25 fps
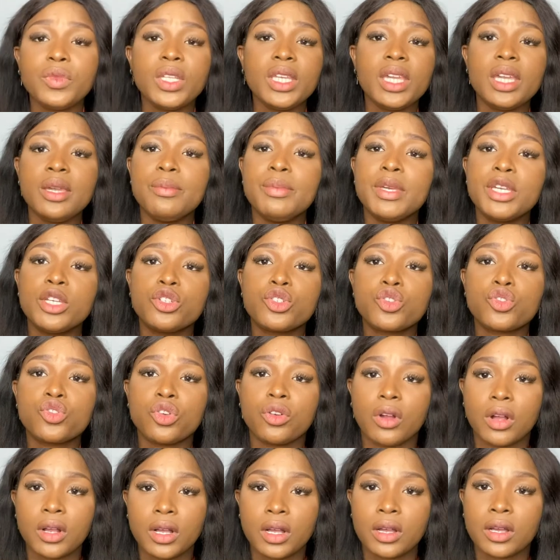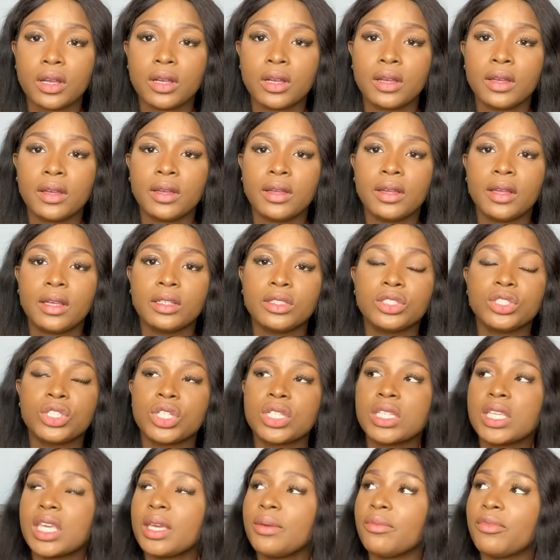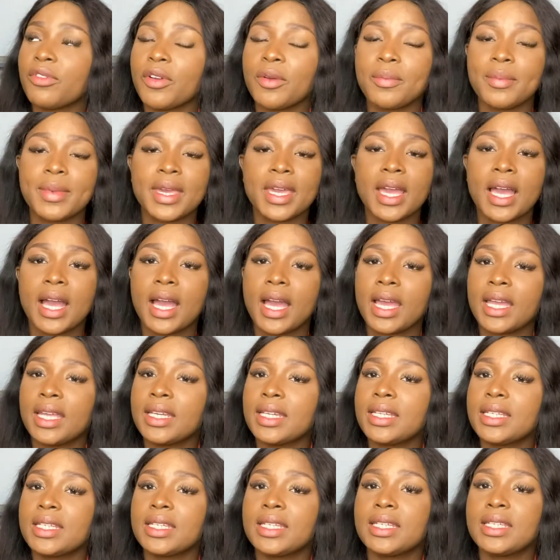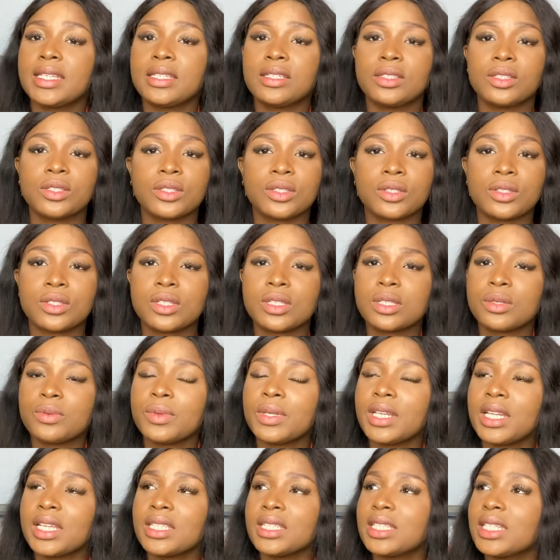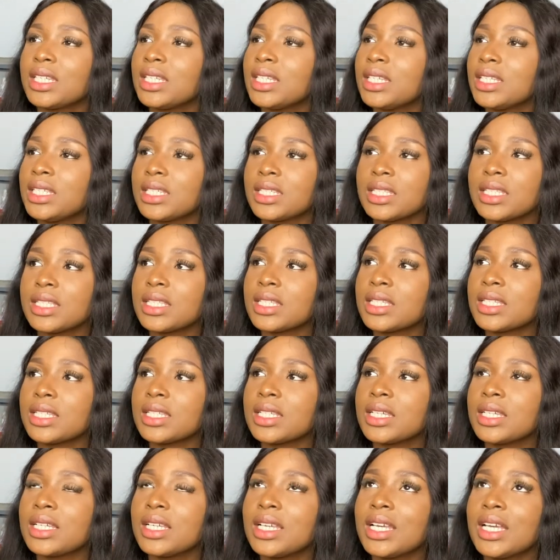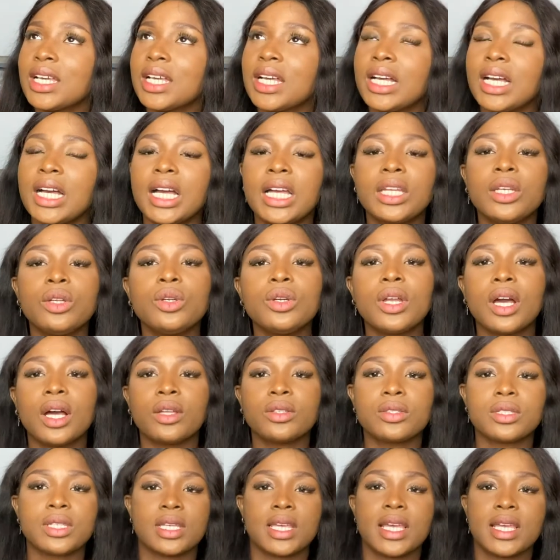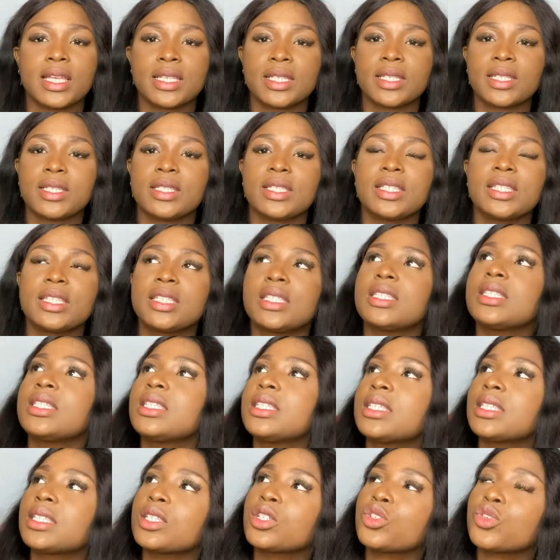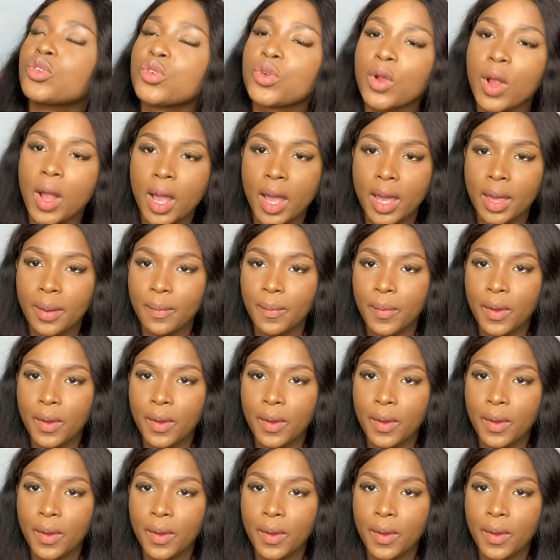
A big truck just came from behind, hit us. When I say hit, I don't know how to describe.